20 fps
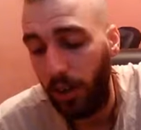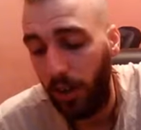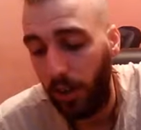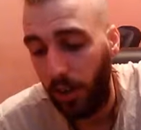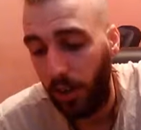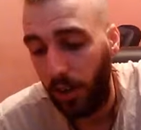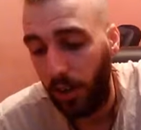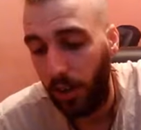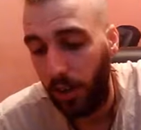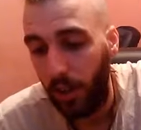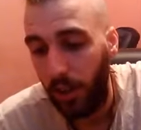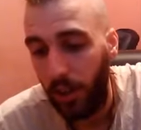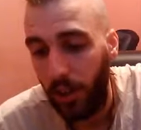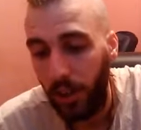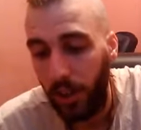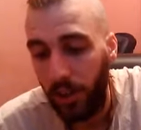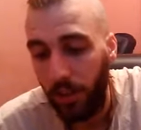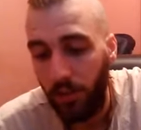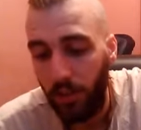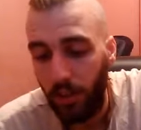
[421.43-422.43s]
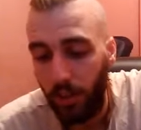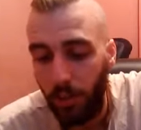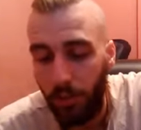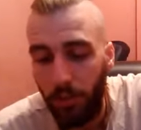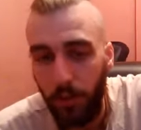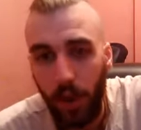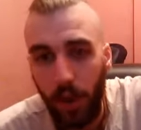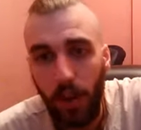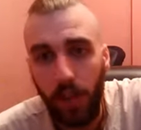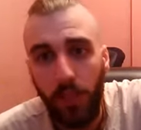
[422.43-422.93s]
fine. So
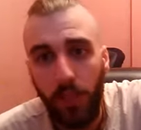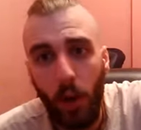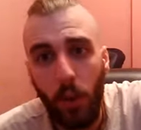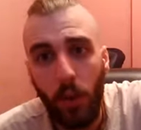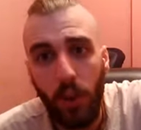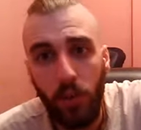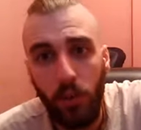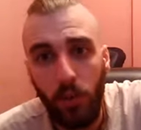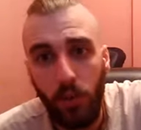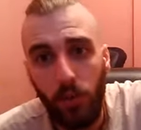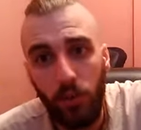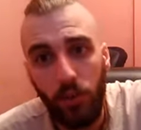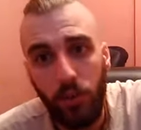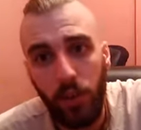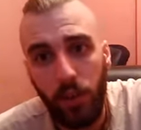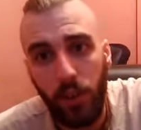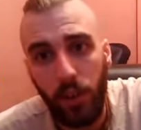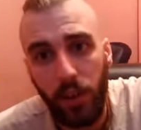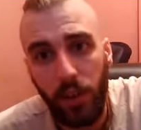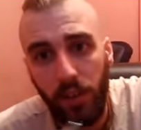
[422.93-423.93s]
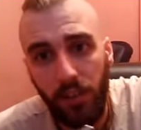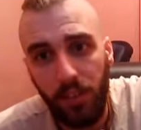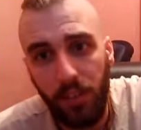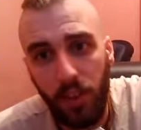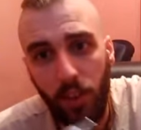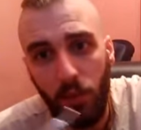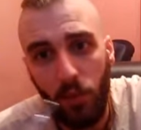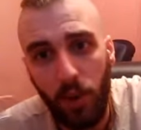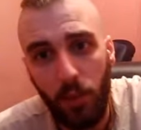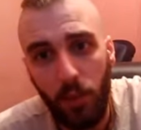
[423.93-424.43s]
far, no issues, and
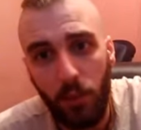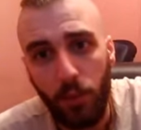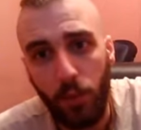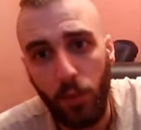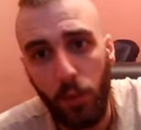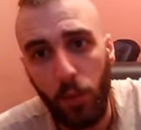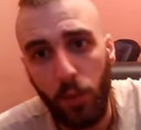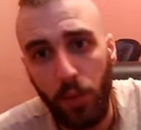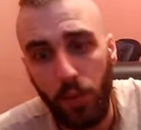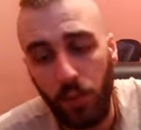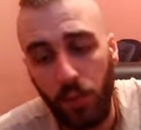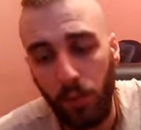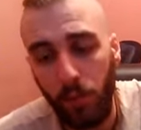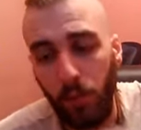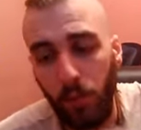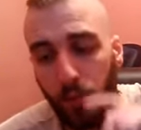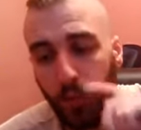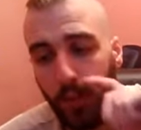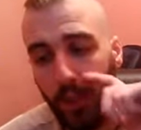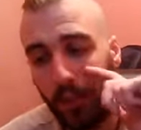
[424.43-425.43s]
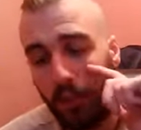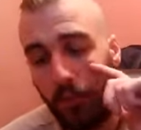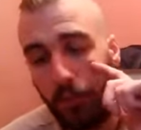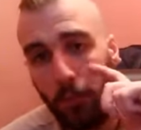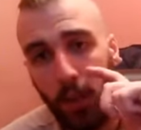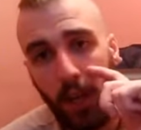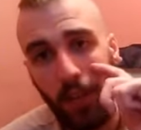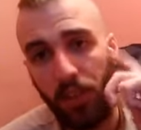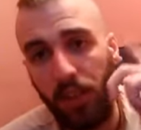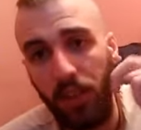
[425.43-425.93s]
obviously I'll run through all the different things,
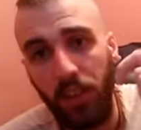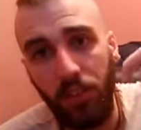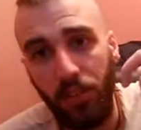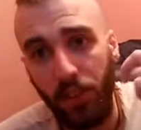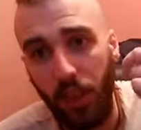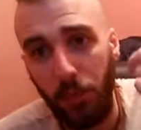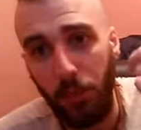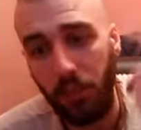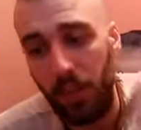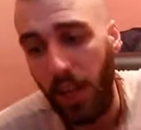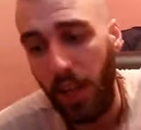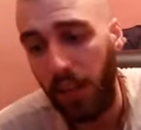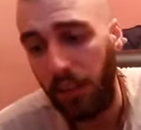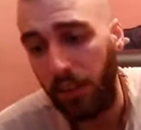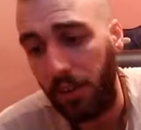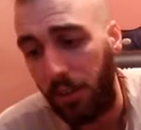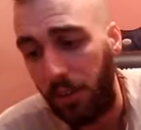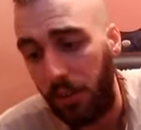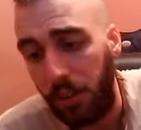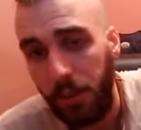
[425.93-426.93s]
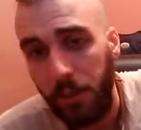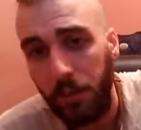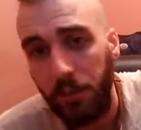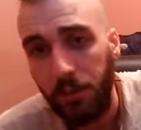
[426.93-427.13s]
practically the same as a Hanna.